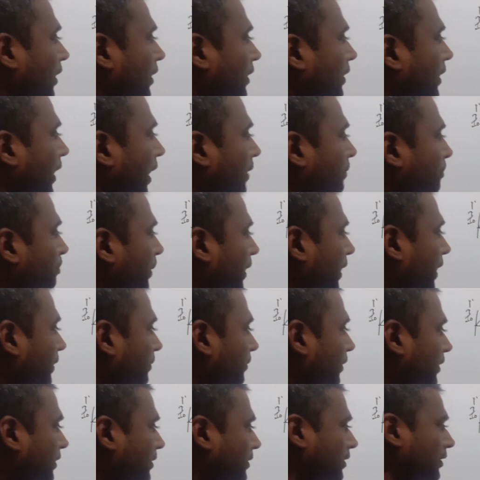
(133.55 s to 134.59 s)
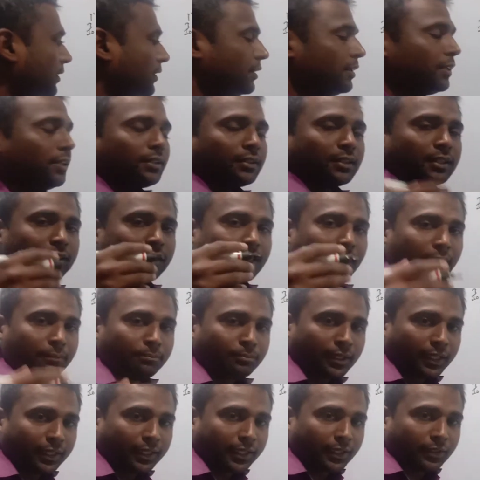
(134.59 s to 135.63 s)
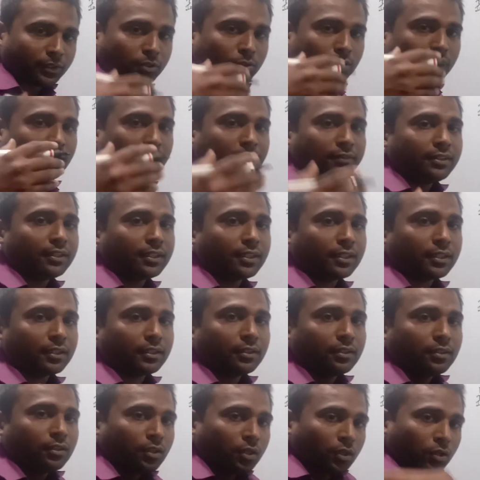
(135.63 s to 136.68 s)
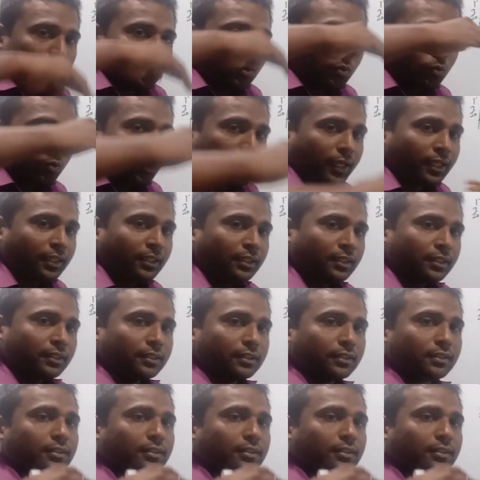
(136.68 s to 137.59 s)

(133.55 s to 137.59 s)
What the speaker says: Time period means the time taken to cover one